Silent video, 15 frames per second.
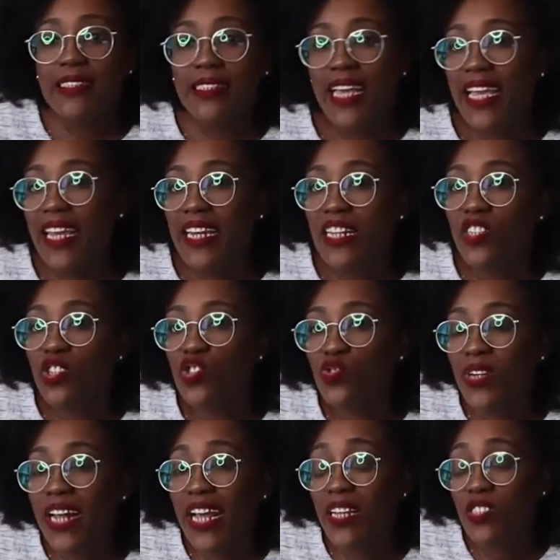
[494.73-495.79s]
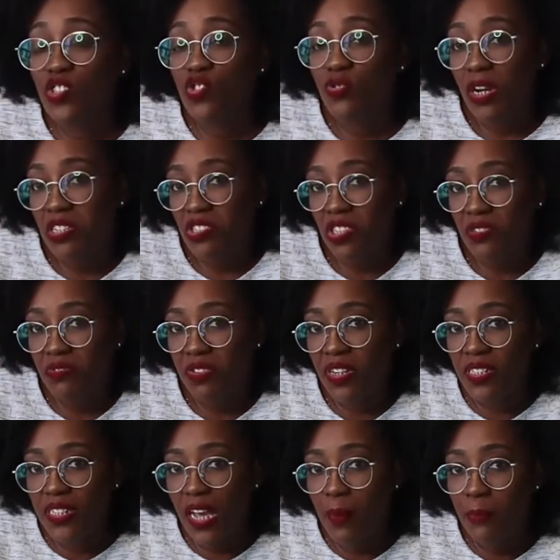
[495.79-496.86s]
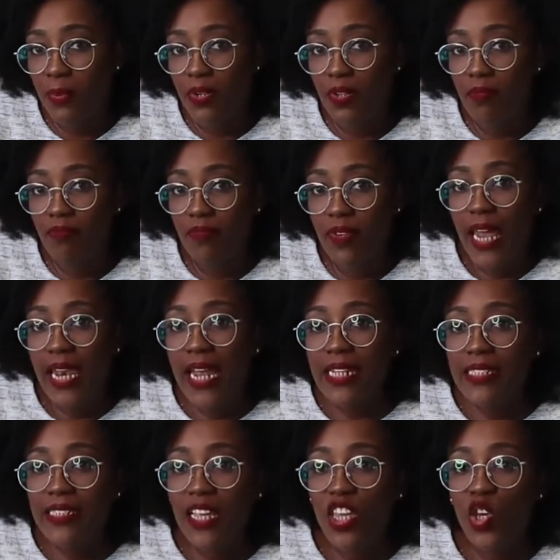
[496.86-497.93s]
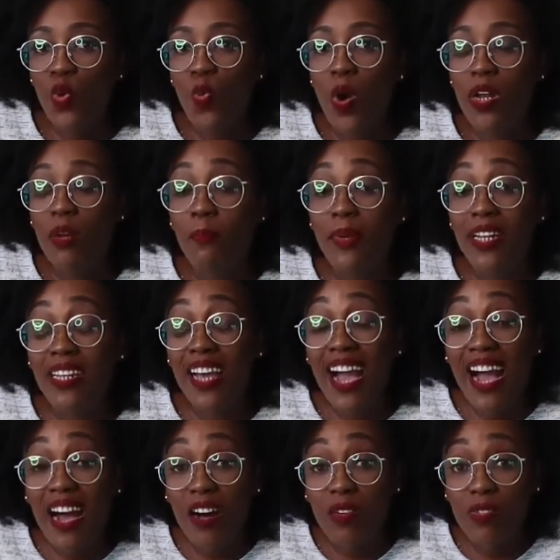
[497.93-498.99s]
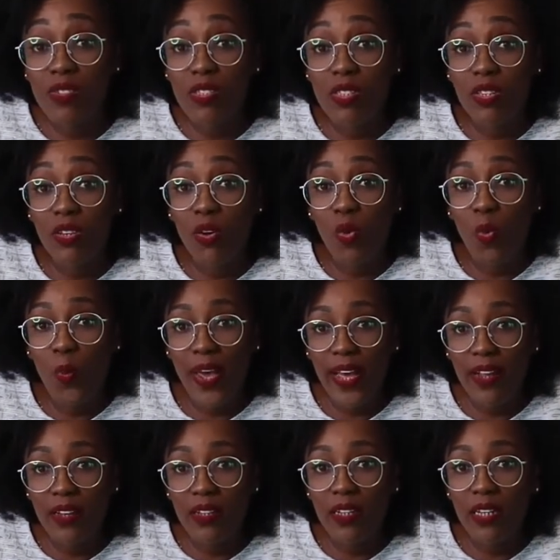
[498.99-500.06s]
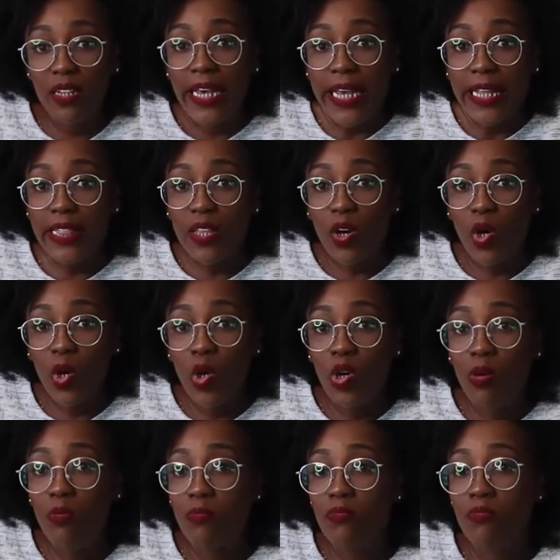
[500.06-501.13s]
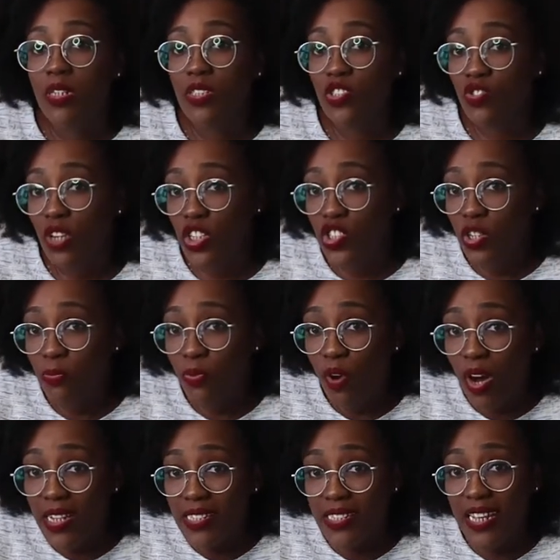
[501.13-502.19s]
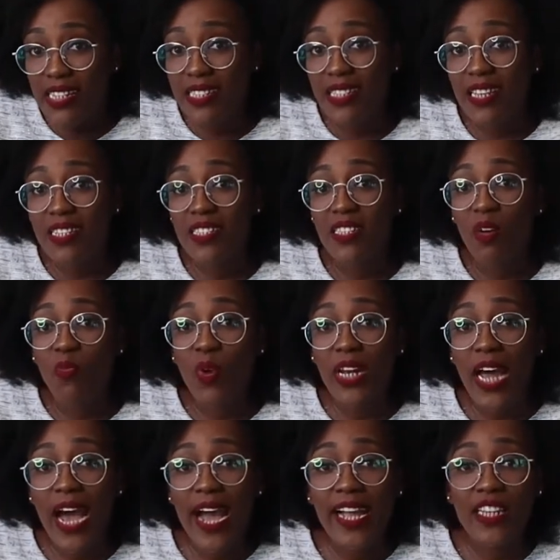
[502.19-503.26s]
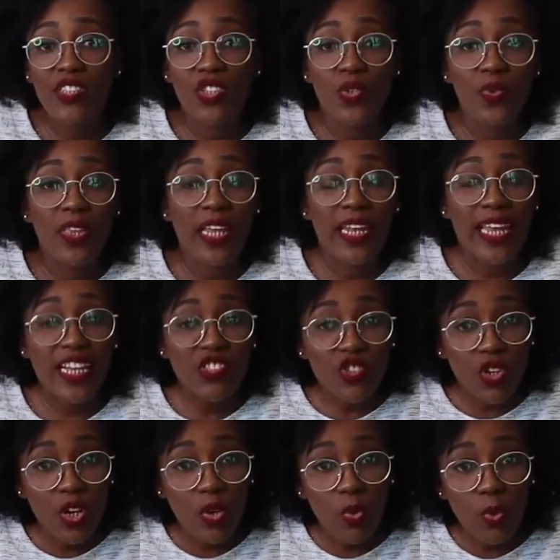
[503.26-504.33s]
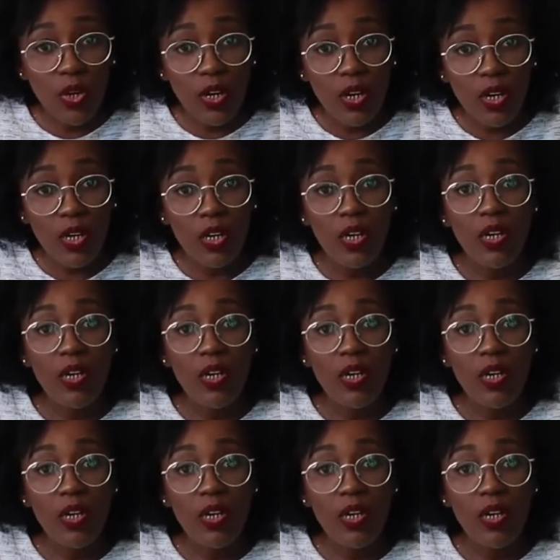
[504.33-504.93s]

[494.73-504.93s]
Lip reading: Take an industry like construction, for example. Let's say you want to build a house. Well, in the home construction process, there's someone hired to do the electrical work,